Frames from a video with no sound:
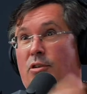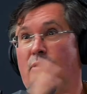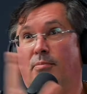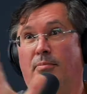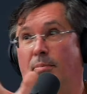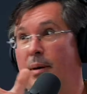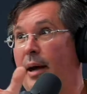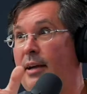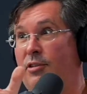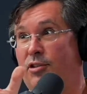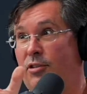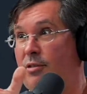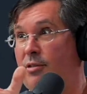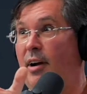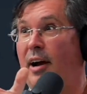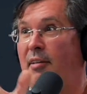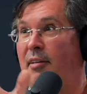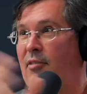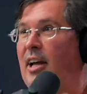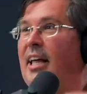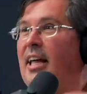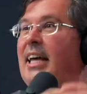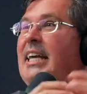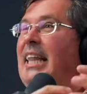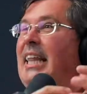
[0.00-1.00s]
by
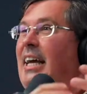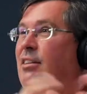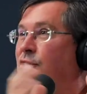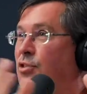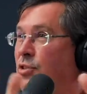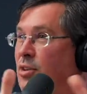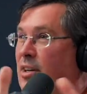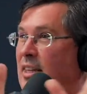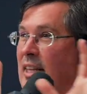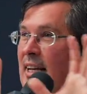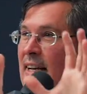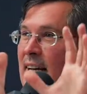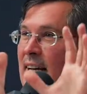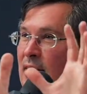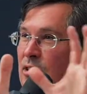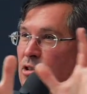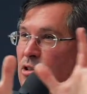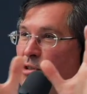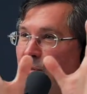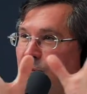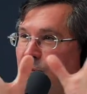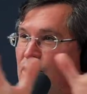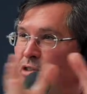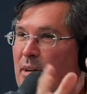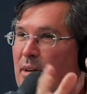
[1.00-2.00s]
Survivor, like that sort of thing, like
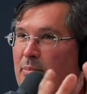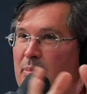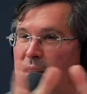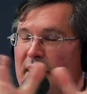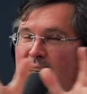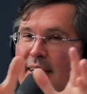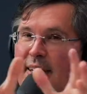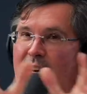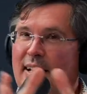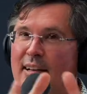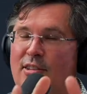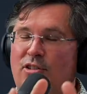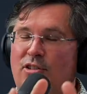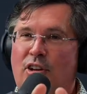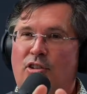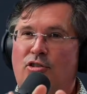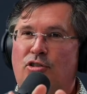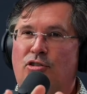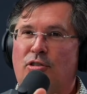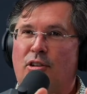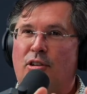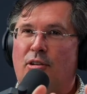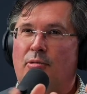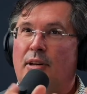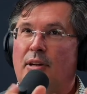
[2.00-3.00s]
do something
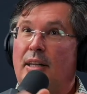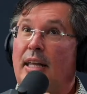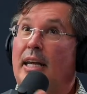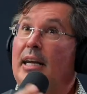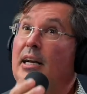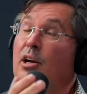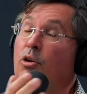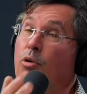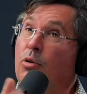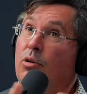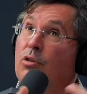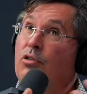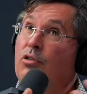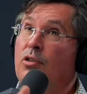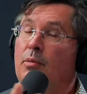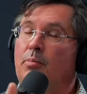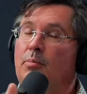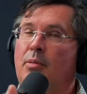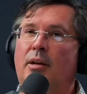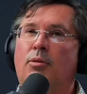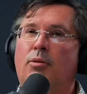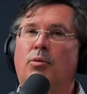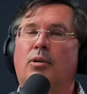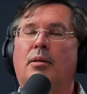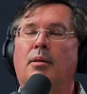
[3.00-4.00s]
tangentially related or
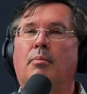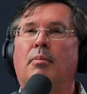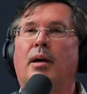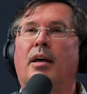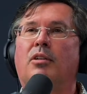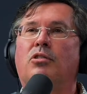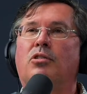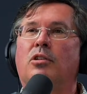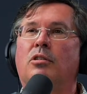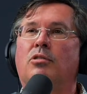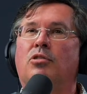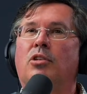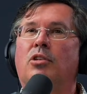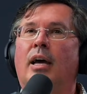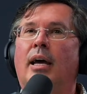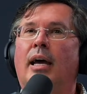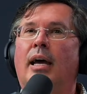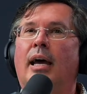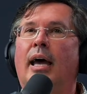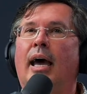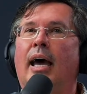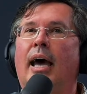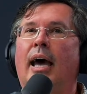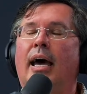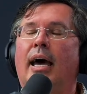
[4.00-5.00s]
something with a message,
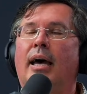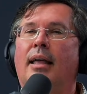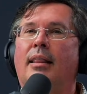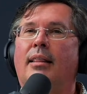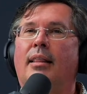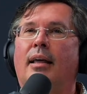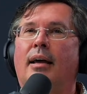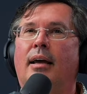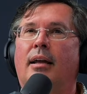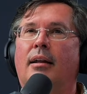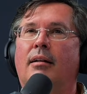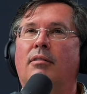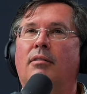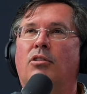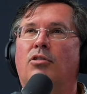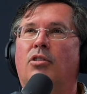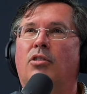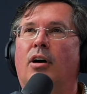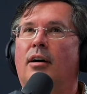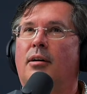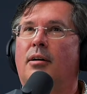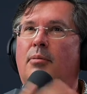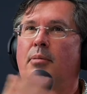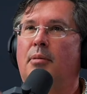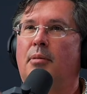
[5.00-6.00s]
and then
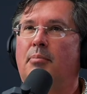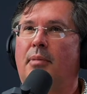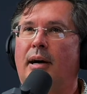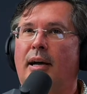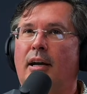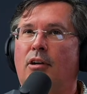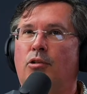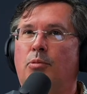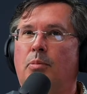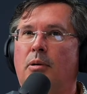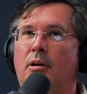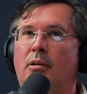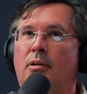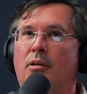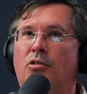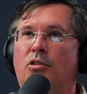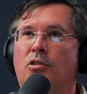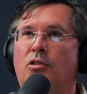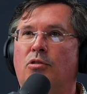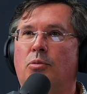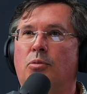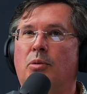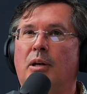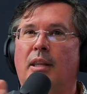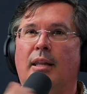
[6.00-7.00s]
talk about my
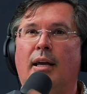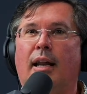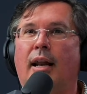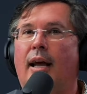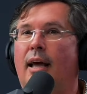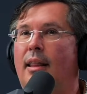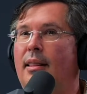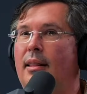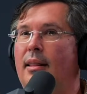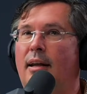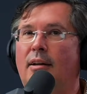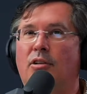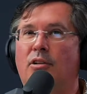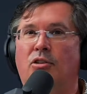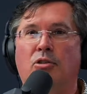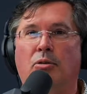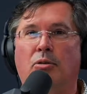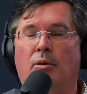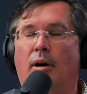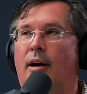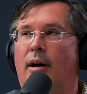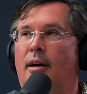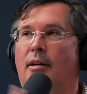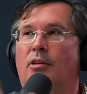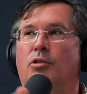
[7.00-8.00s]
experiences with it, and then do
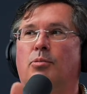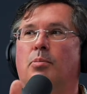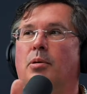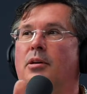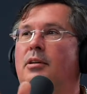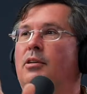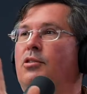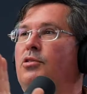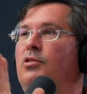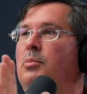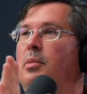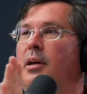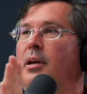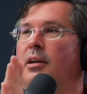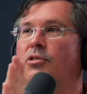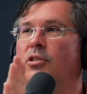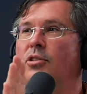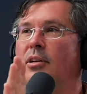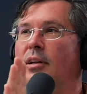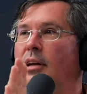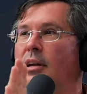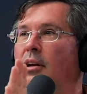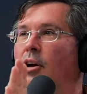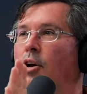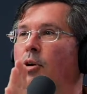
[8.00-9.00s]
audience
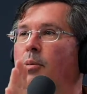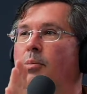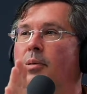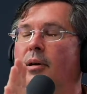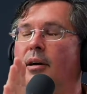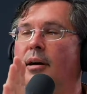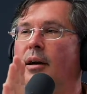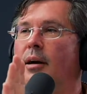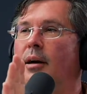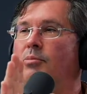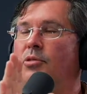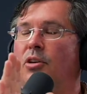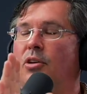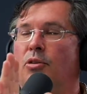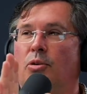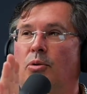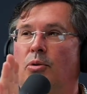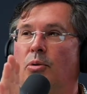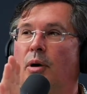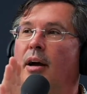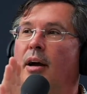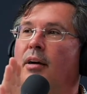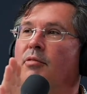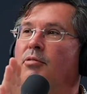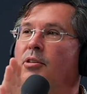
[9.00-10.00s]
participation and open it up to
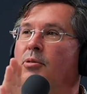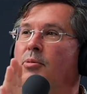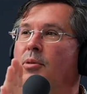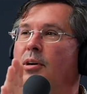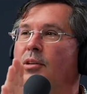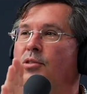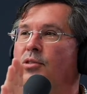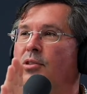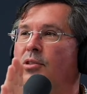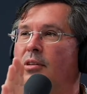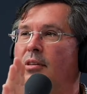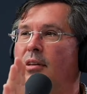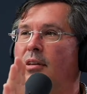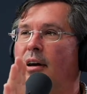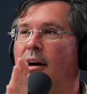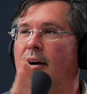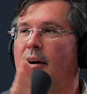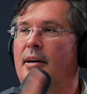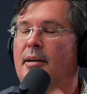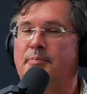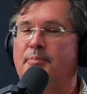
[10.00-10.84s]
whoever wants to talk.